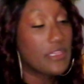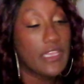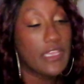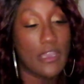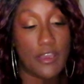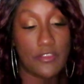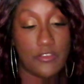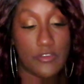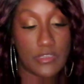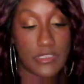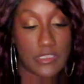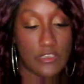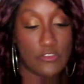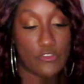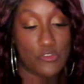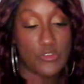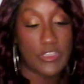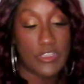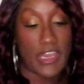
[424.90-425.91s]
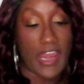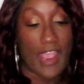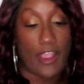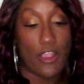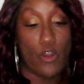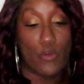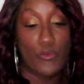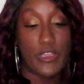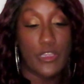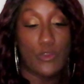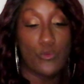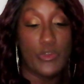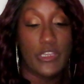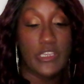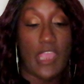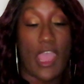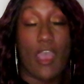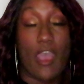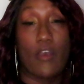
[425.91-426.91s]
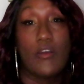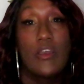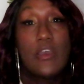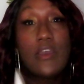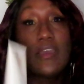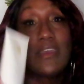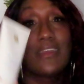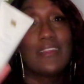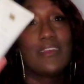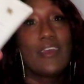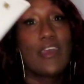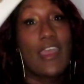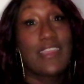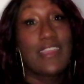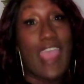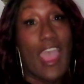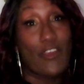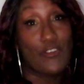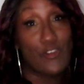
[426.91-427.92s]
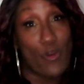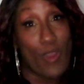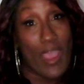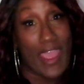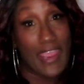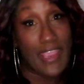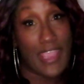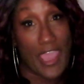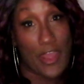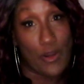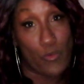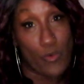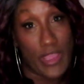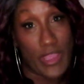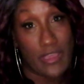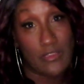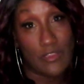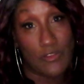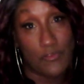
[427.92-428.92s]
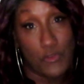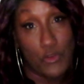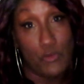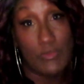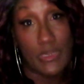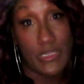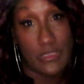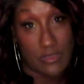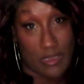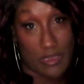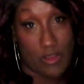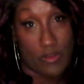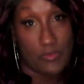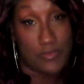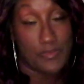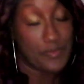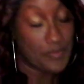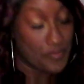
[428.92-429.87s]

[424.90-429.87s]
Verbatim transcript: of the other essentials that I go in with y'all, y'all know I got a wax a few months ago.